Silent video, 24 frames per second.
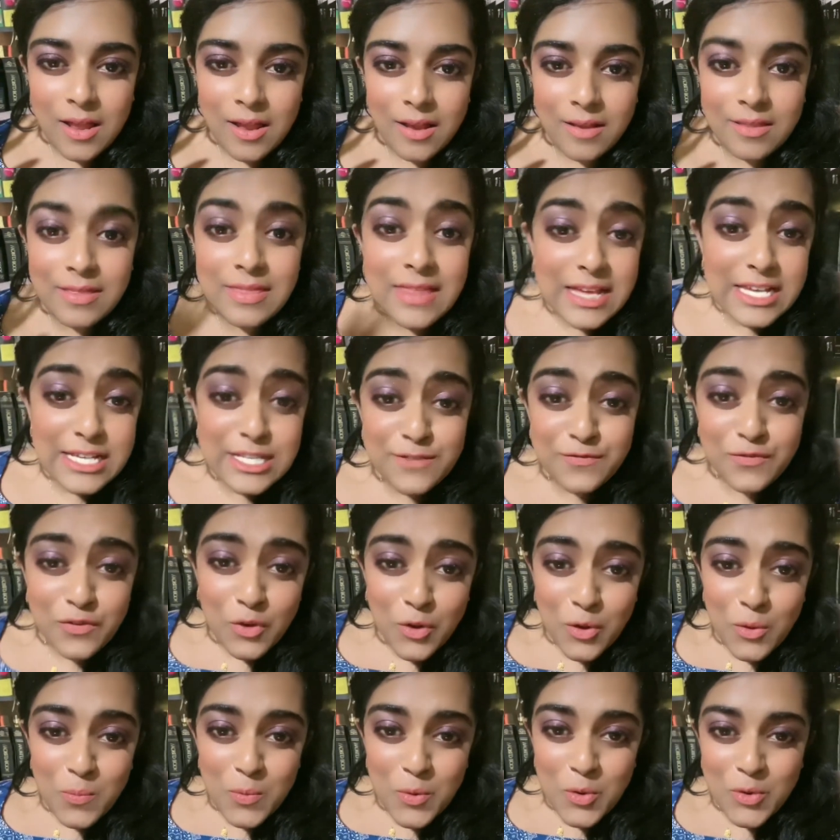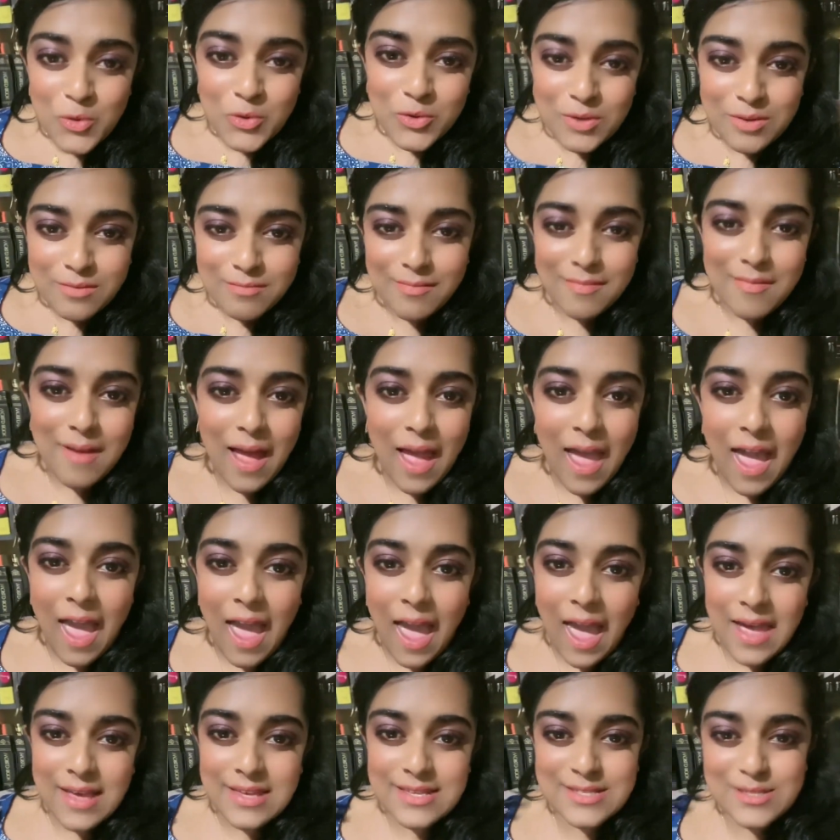this full moon,
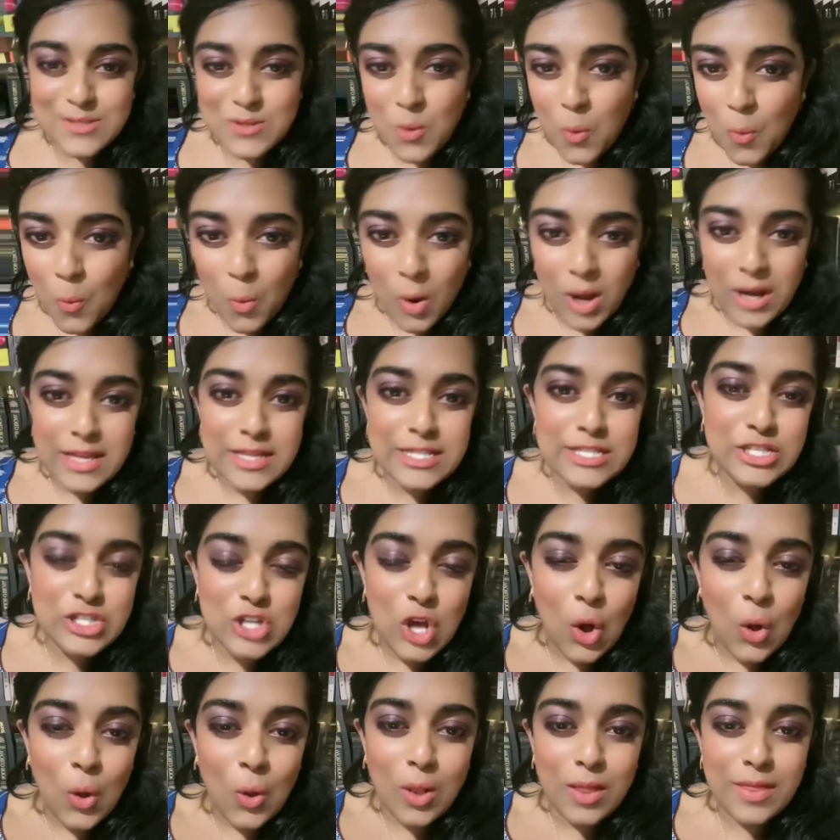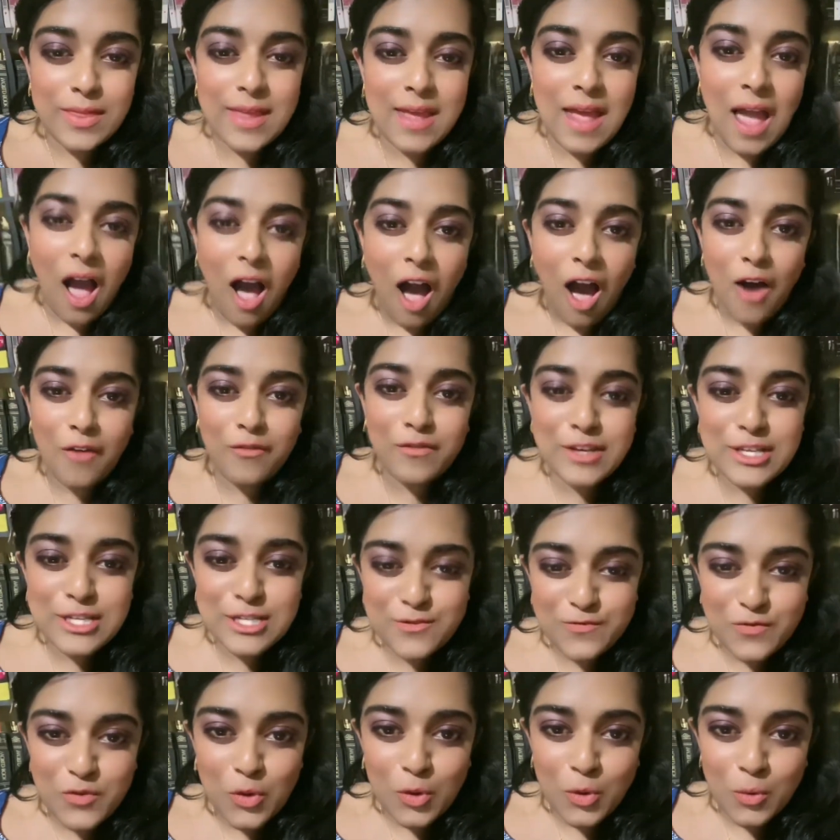as what it's called, the
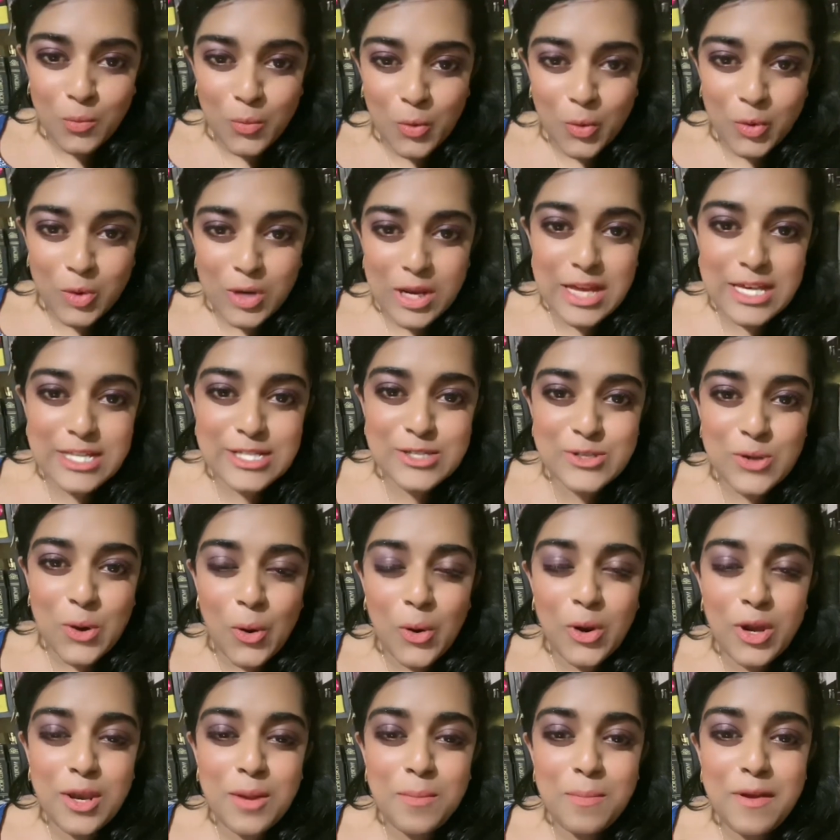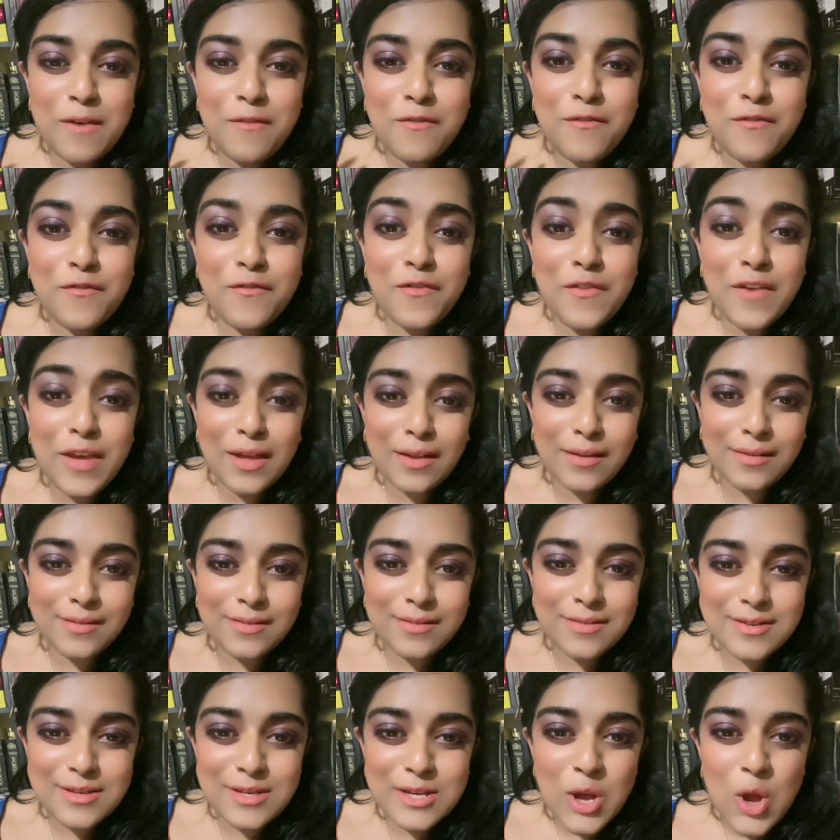Harvest Full Moon, is going to be
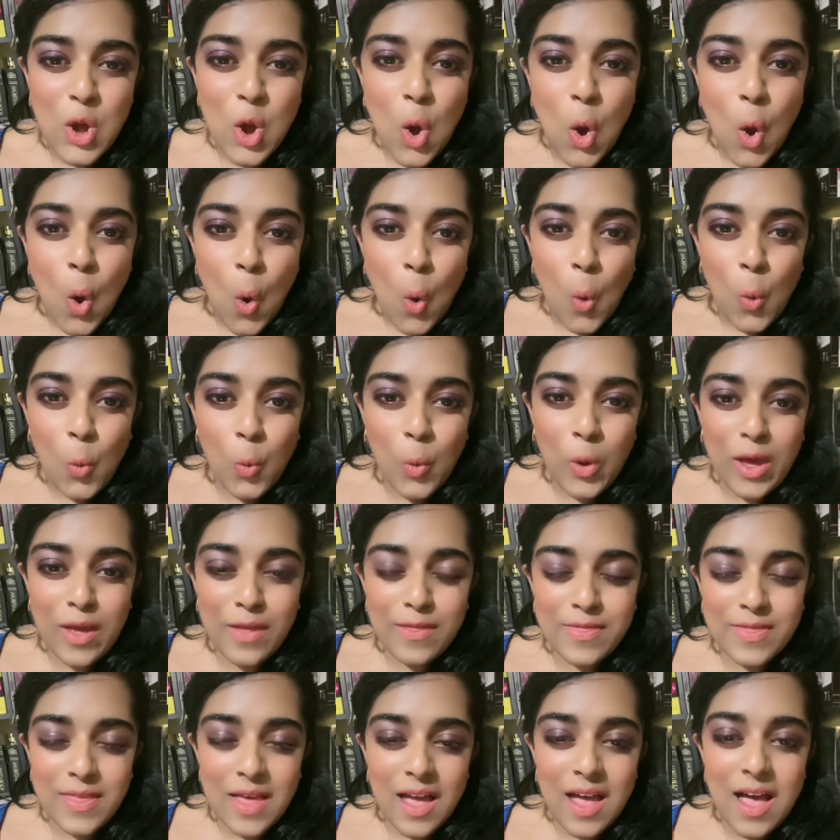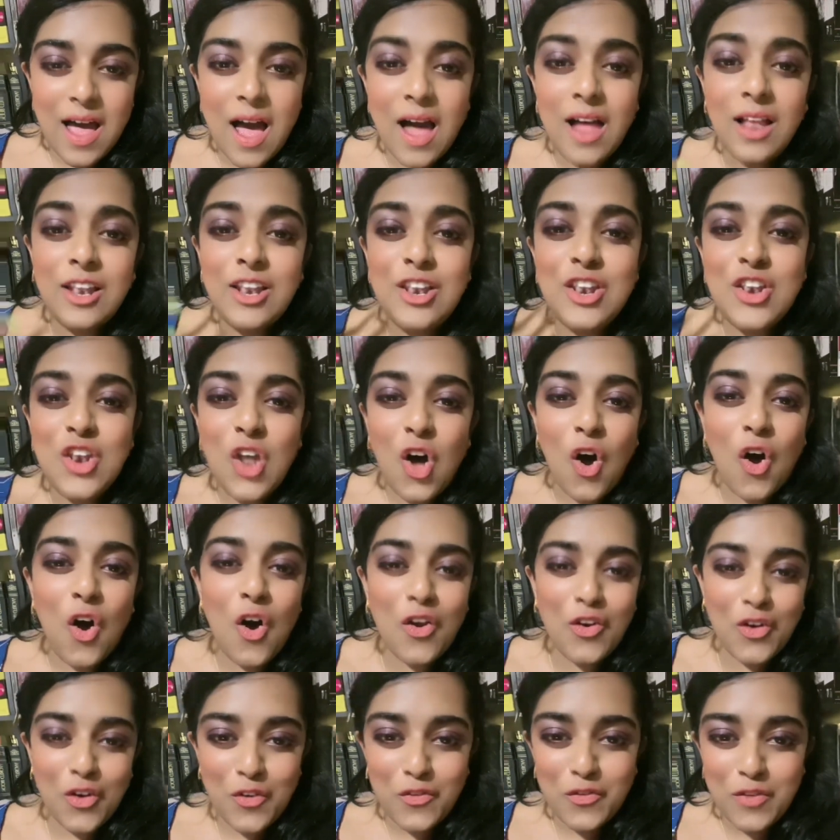filled with a
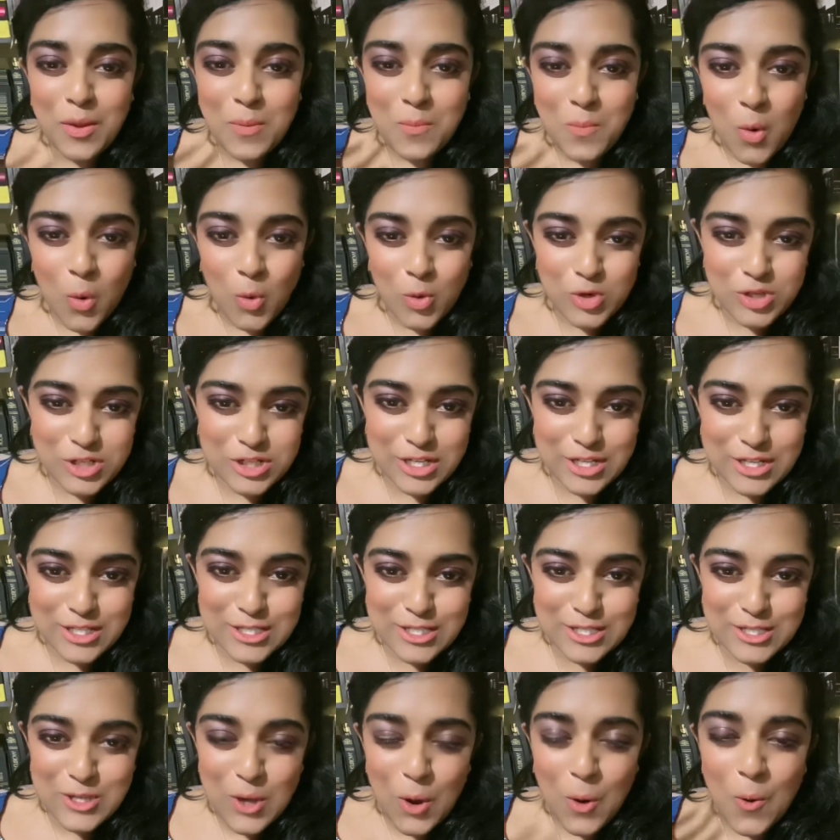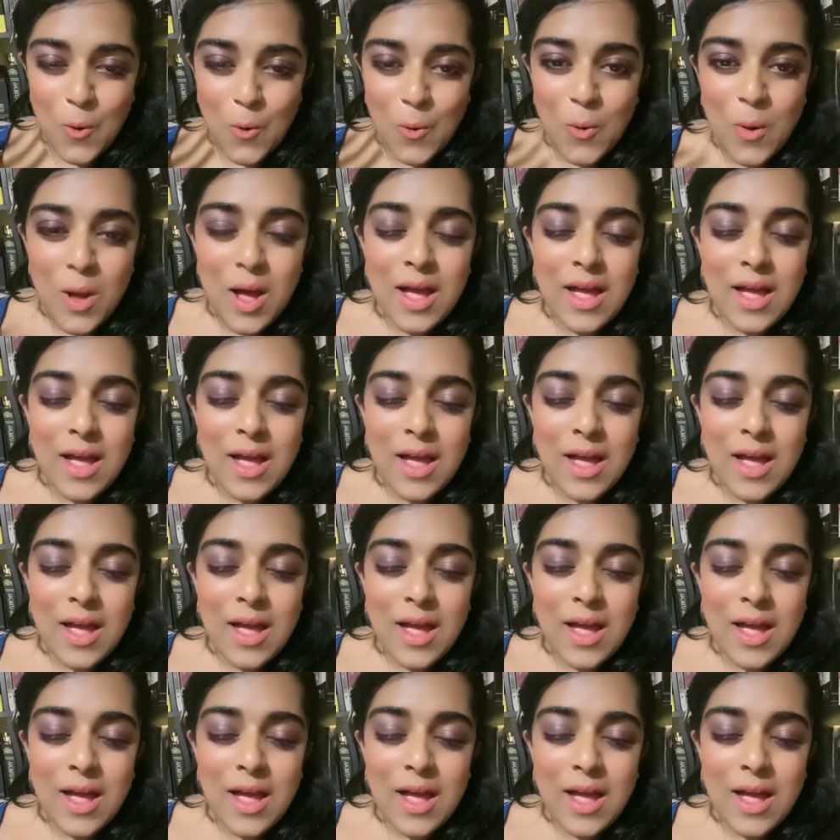lot of emotions. So